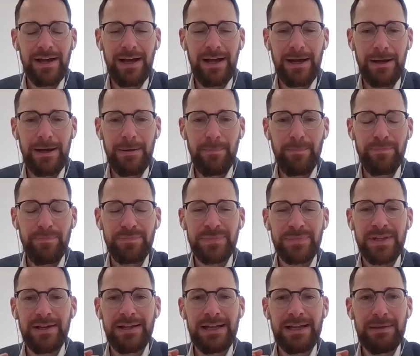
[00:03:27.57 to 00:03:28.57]

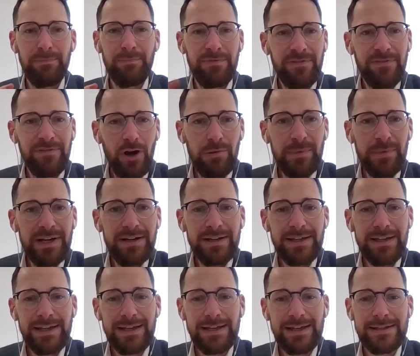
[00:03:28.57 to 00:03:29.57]
Lymphoma
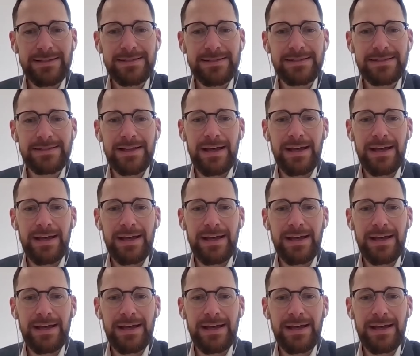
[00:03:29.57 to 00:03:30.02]
is